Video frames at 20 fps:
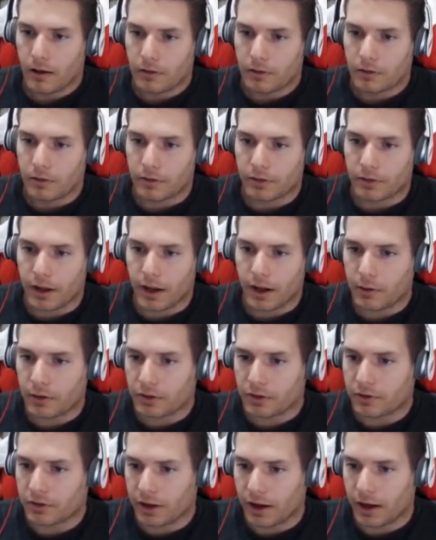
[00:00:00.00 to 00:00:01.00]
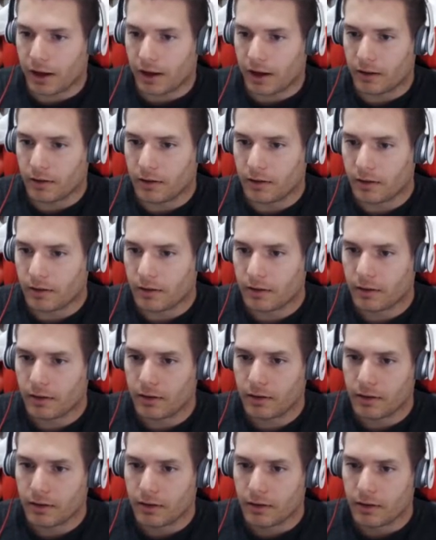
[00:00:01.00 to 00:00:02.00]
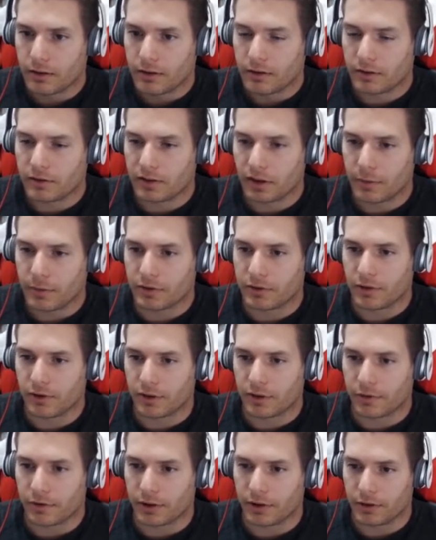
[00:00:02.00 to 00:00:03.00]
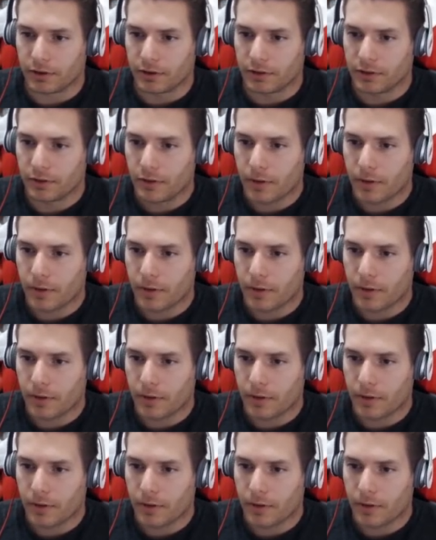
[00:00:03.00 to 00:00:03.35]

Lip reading: So now we shall summon to the field.